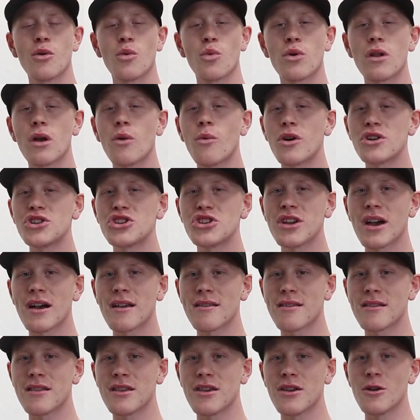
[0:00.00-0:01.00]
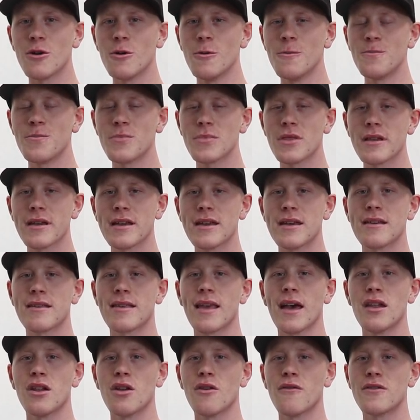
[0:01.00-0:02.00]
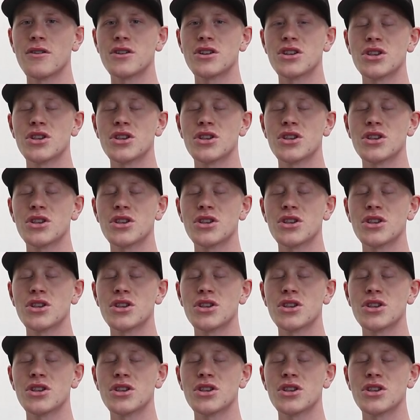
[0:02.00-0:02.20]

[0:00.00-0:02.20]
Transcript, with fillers: what I want you guys to do is head over